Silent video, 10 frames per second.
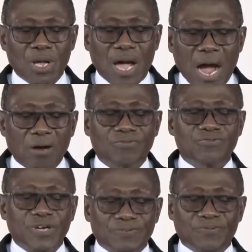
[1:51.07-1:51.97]
How
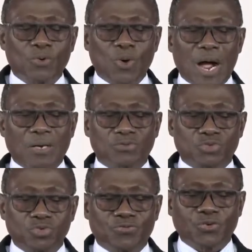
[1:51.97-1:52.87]
faithful, how
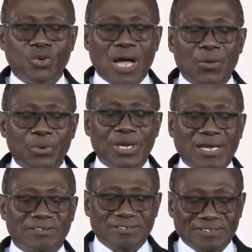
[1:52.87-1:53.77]
truthful are we
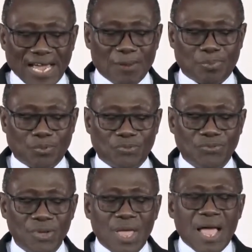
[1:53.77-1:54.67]
as disciples?